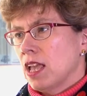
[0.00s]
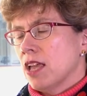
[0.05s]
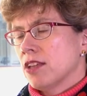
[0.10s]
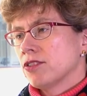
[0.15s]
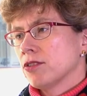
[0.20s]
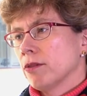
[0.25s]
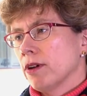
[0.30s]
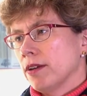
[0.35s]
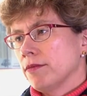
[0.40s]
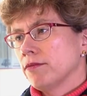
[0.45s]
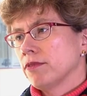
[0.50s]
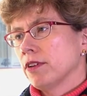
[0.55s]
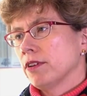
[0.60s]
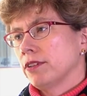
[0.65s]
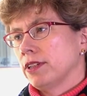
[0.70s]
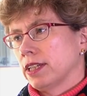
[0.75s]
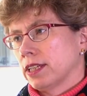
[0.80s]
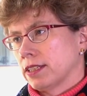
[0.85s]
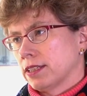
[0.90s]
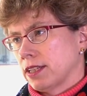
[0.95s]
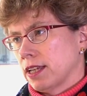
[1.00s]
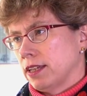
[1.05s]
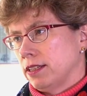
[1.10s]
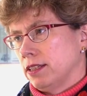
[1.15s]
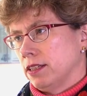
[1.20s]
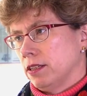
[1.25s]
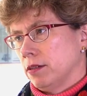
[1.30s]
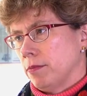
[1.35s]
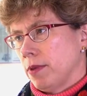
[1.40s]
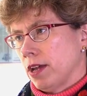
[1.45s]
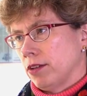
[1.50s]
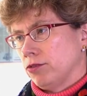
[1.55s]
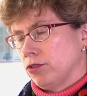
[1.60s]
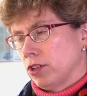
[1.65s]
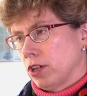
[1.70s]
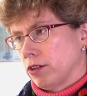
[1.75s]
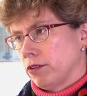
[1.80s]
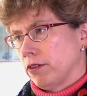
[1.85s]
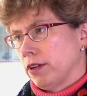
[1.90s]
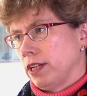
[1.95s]
So I'm very excited about
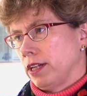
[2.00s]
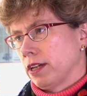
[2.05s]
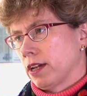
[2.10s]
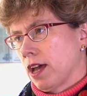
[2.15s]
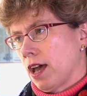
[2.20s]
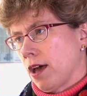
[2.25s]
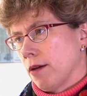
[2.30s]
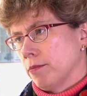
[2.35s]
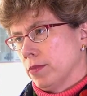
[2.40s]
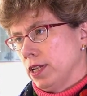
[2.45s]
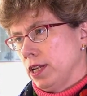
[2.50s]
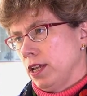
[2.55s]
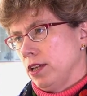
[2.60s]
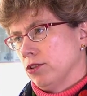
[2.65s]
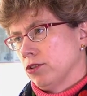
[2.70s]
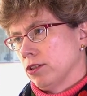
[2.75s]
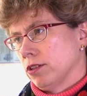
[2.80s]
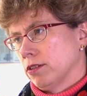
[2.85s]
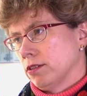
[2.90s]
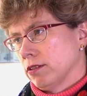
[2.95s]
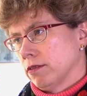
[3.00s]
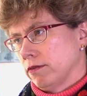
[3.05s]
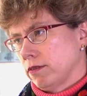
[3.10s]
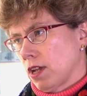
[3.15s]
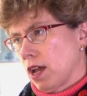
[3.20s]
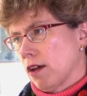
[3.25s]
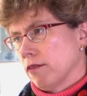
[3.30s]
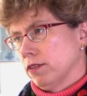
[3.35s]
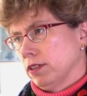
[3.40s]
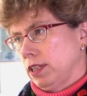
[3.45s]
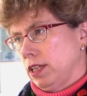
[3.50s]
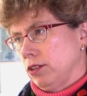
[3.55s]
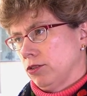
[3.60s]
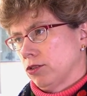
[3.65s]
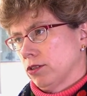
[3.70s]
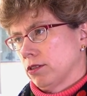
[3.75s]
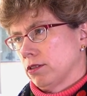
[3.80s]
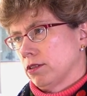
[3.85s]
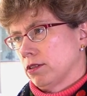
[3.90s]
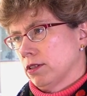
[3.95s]
generating combinations of novel
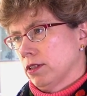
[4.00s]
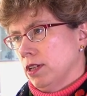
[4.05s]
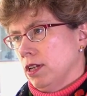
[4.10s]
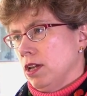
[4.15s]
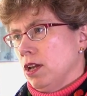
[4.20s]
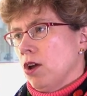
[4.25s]
agents.